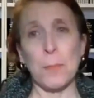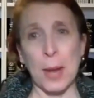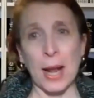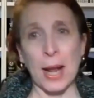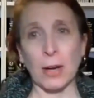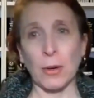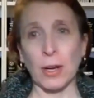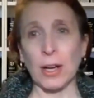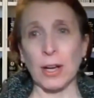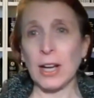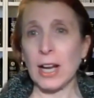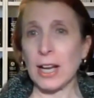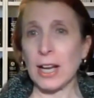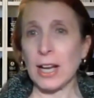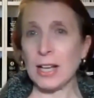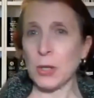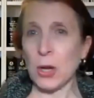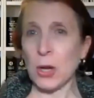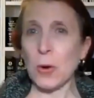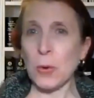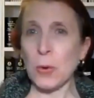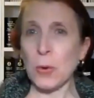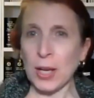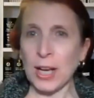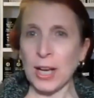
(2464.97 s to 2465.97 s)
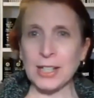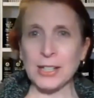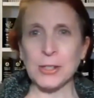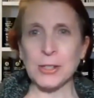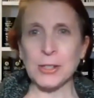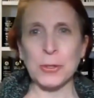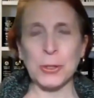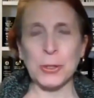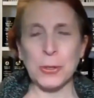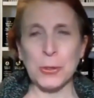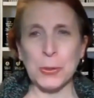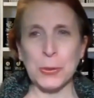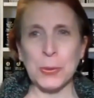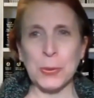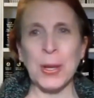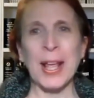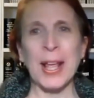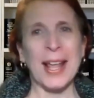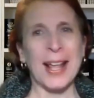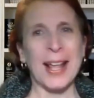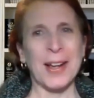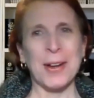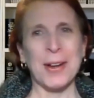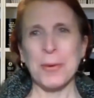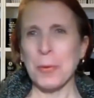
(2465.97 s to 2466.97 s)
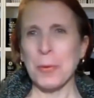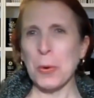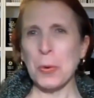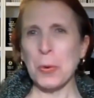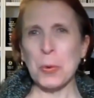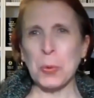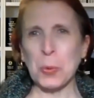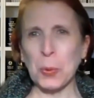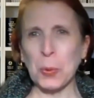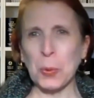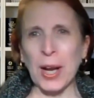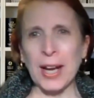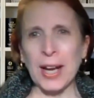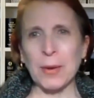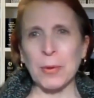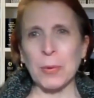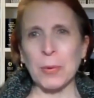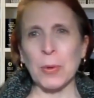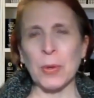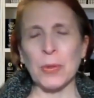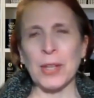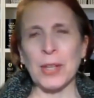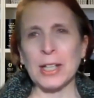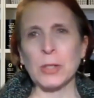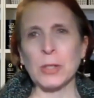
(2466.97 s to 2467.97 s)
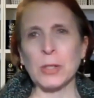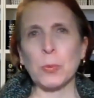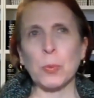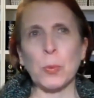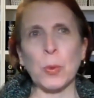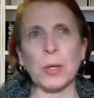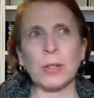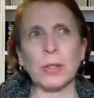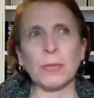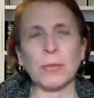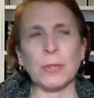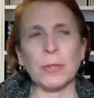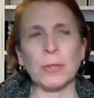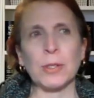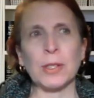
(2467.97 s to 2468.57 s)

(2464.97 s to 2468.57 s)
background. It's okay. Yes. So you, well, great. Well, that's wonderful.